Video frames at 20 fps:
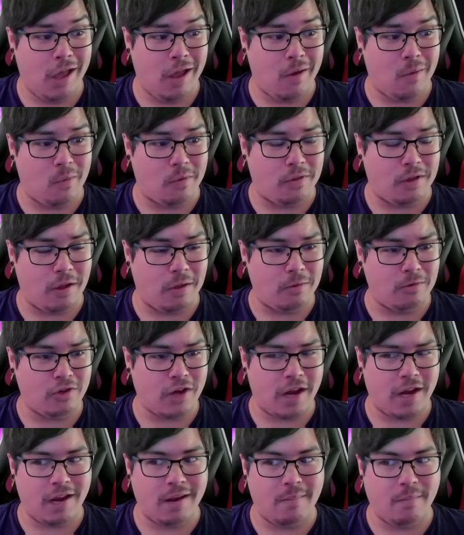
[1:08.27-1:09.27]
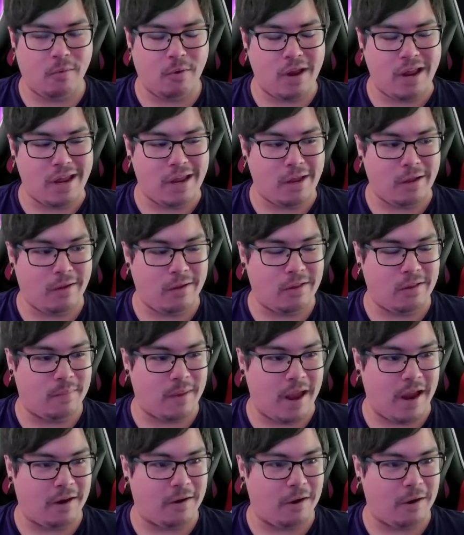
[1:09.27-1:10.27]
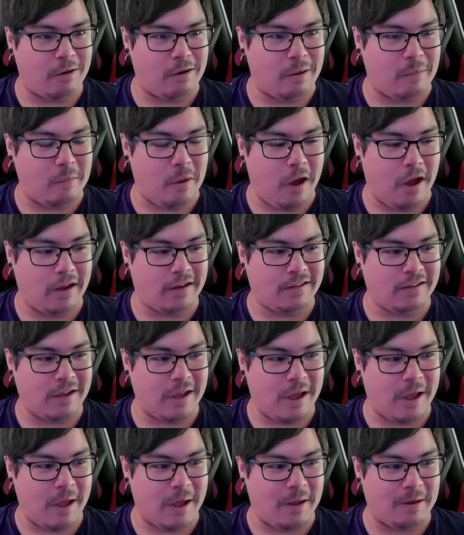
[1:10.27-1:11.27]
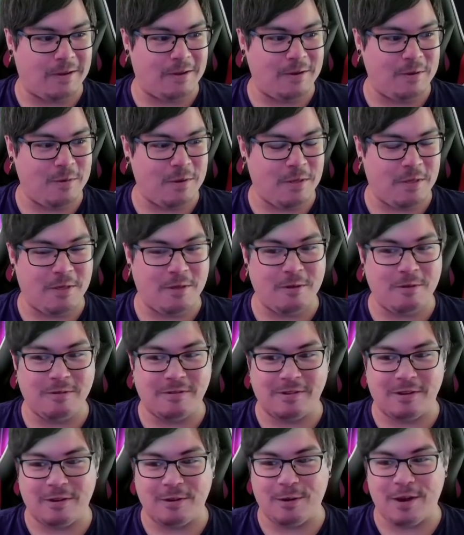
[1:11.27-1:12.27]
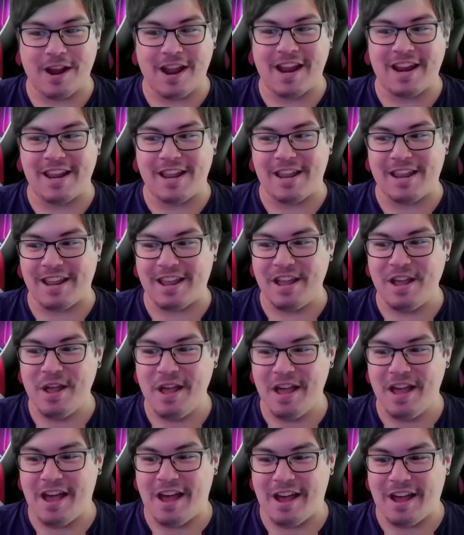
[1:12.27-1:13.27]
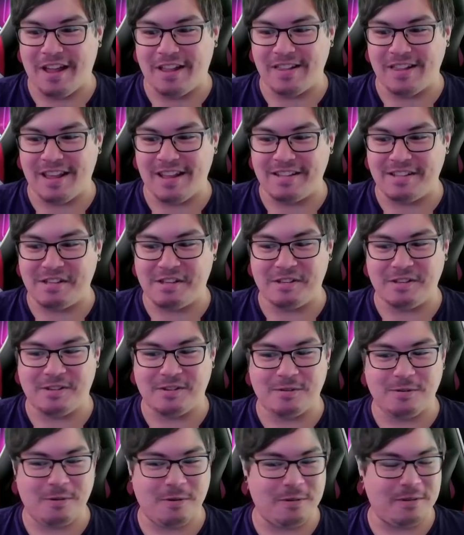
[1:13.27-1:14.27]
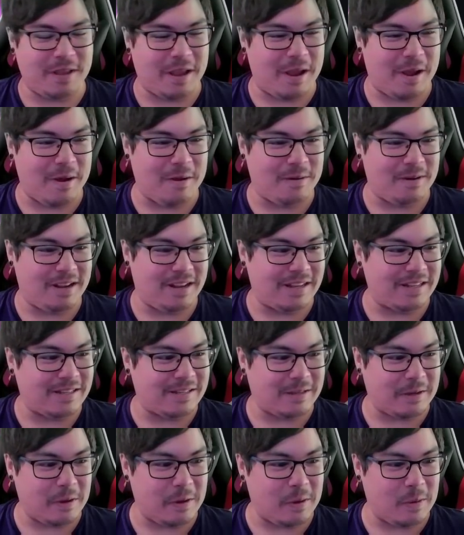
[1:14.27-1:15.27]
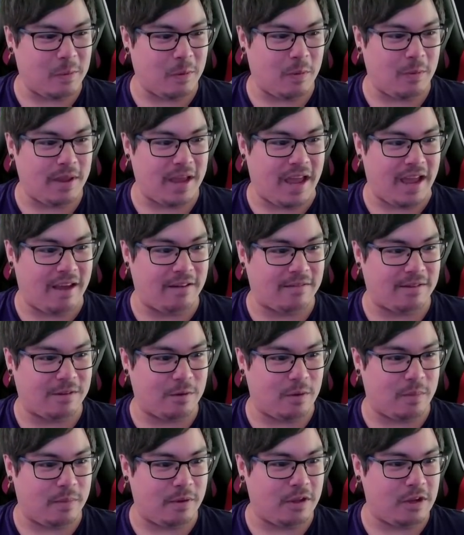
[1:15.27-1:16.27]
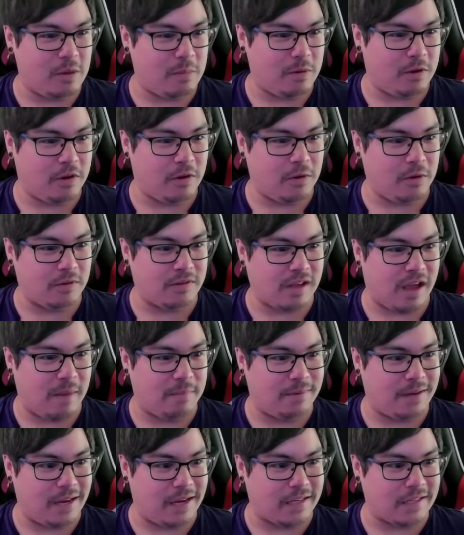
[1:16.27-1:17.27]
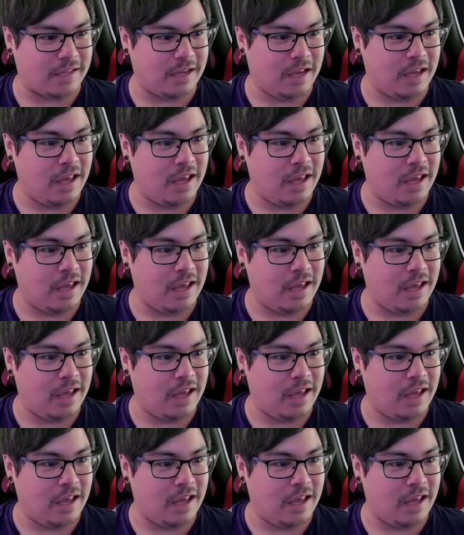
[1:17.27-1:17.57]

with Yellow Jacket and Maria Hill in the background. I'm not uh, too enthused already. Uh, let's scroll down and see what we have. So, Ability Materials updates.